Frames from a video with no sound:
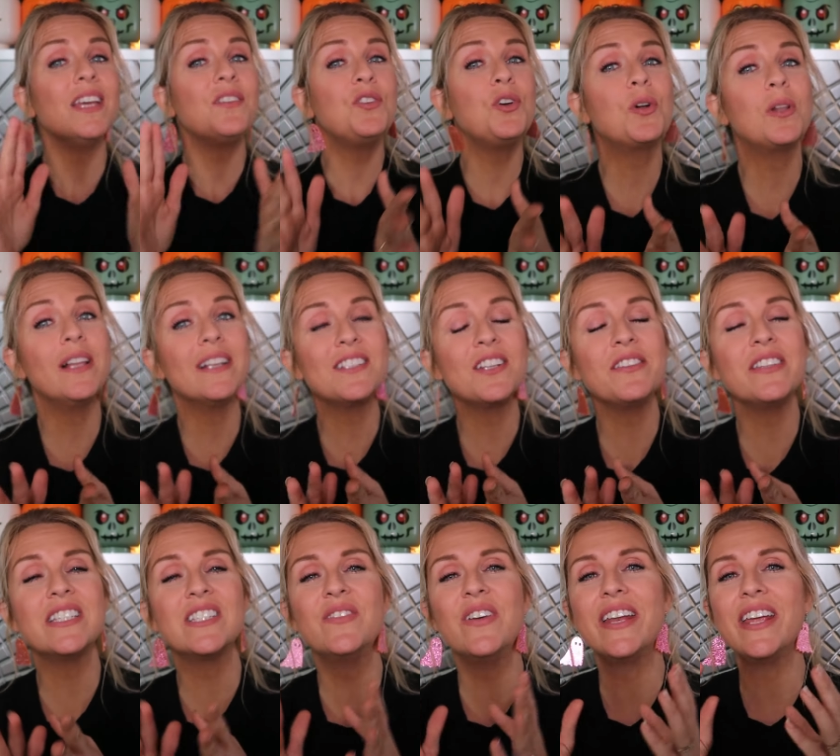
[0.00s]
If you clicked on
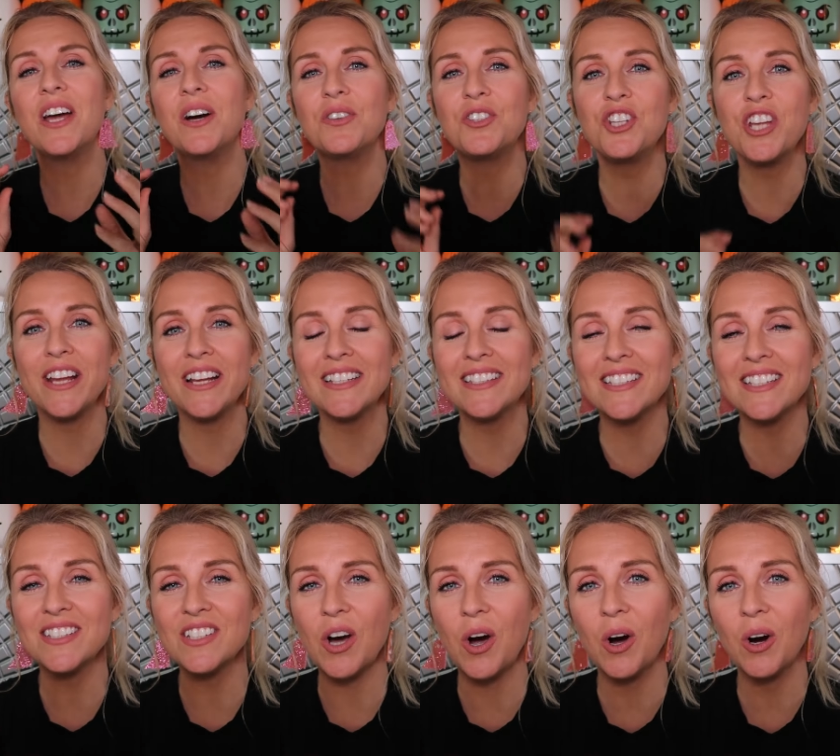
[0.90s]
this video,
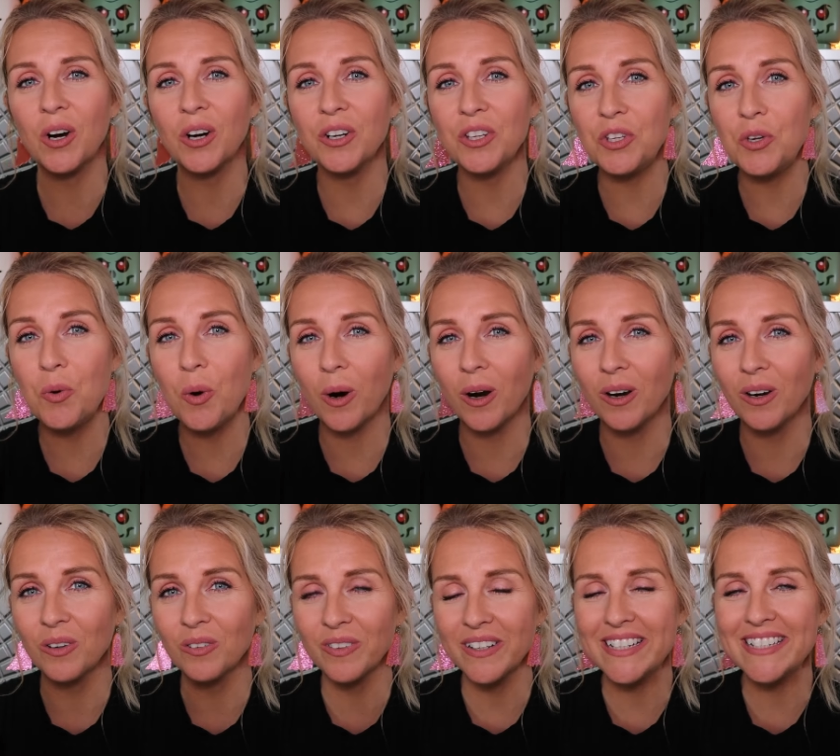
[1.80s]
chances are you
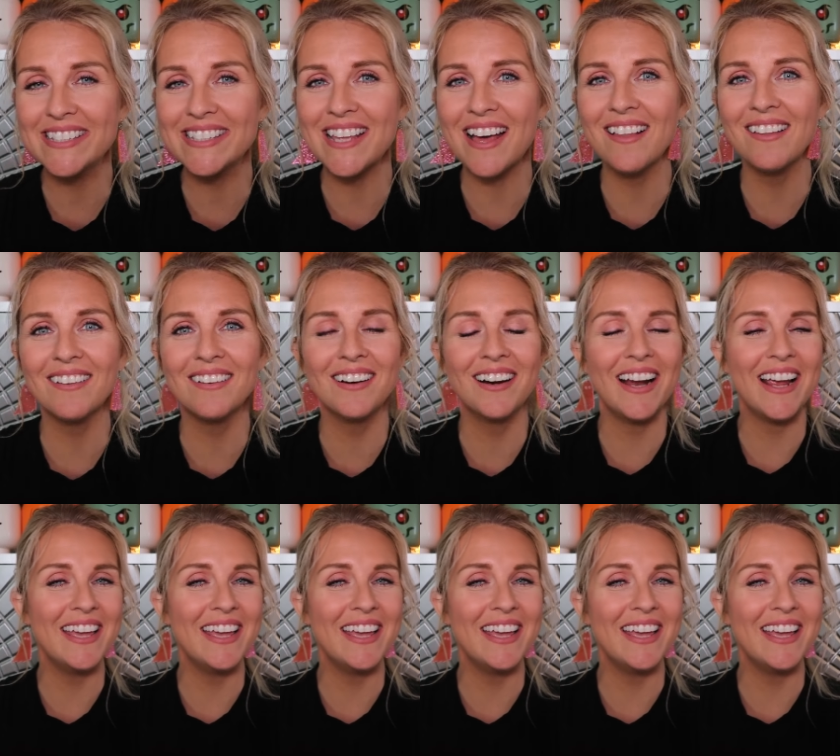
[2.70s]
are a reseller,